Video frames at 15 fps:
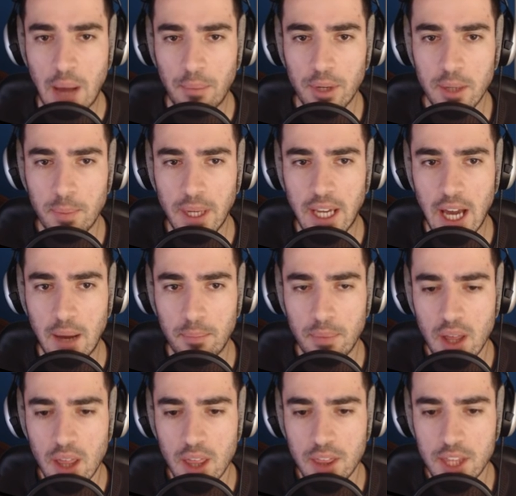I'm gonna pick up
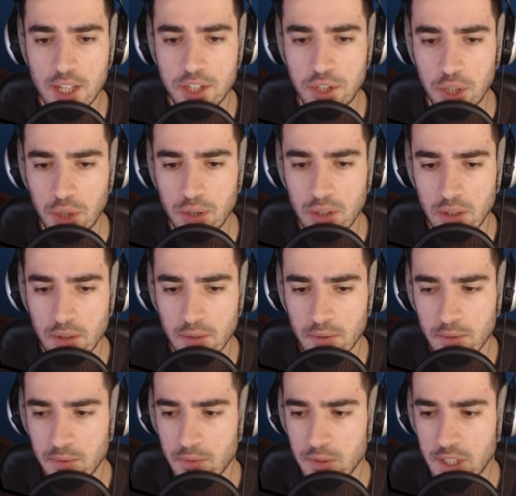this dude,
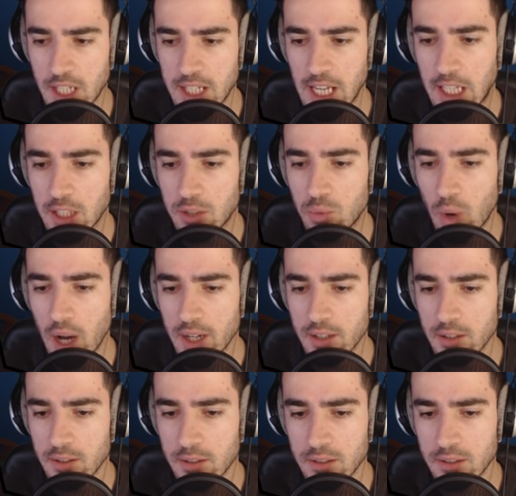the naked one.